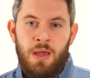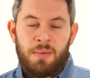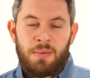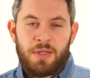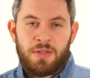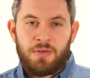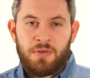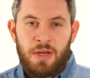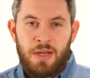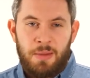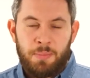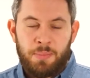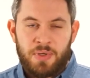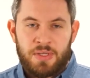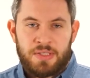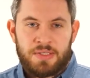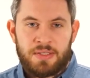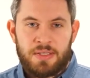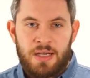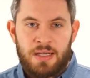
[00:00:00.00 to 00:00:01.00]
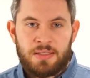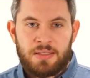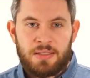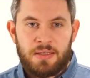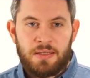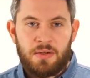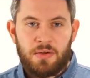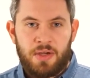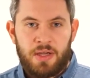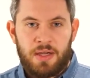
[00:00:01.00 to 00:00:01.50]
But to really precisely
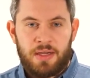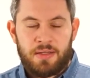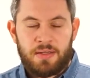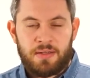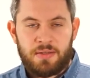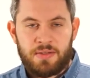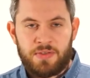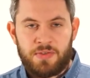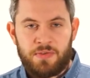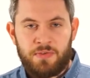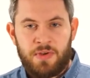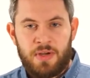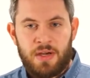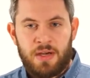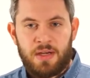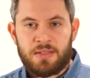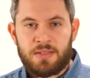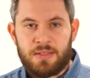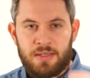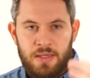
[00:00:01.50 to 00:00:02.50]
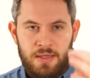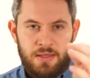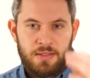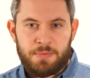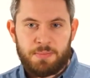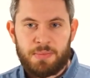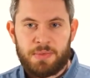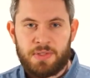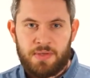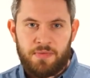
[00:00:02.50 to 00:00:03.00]
locate the sphere at a
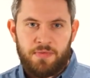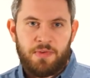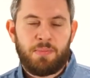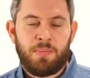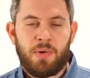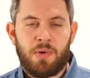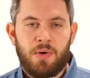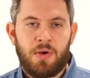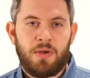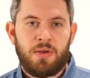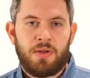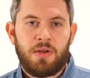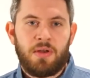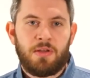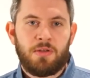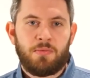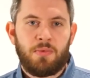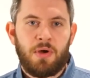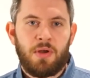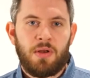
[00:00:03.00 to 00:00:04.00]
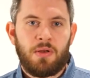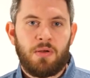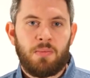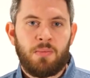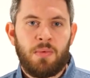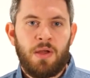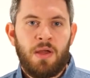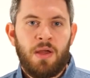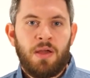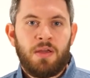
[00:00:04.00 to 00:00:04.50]
specific point in the volume,